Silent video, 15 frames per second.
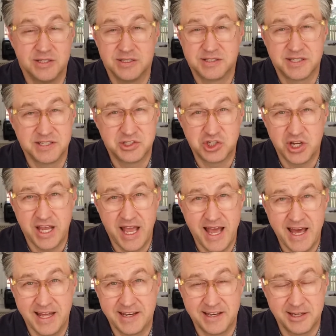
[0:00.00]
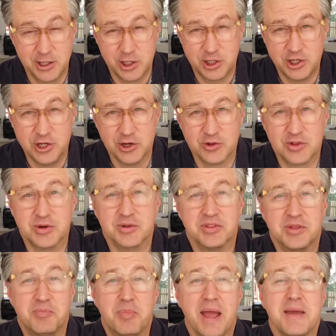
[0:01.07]
since she had,
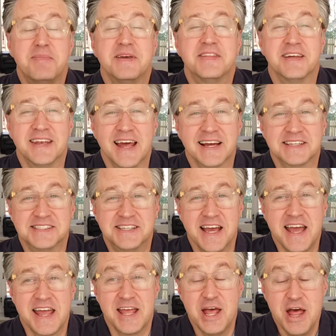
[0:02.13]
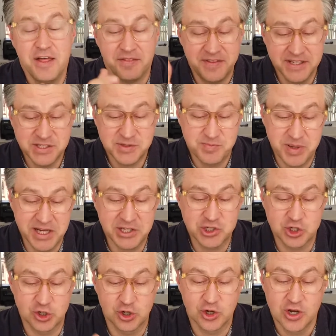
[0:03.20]
the baby the next day, this
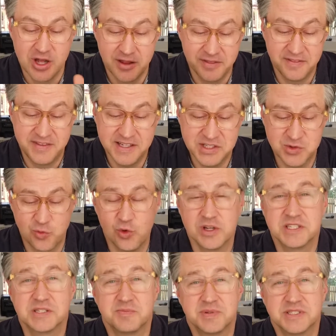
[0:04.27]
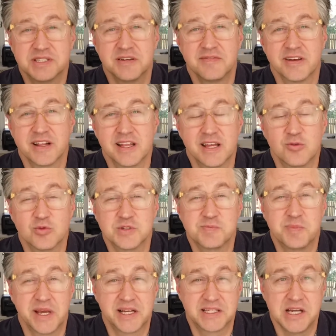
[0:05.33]
picture, this one specifically, was
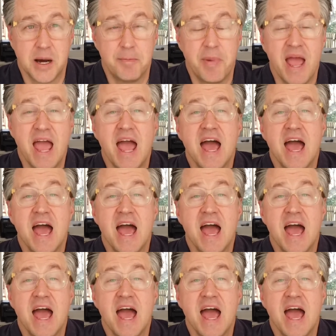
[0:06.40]
picked up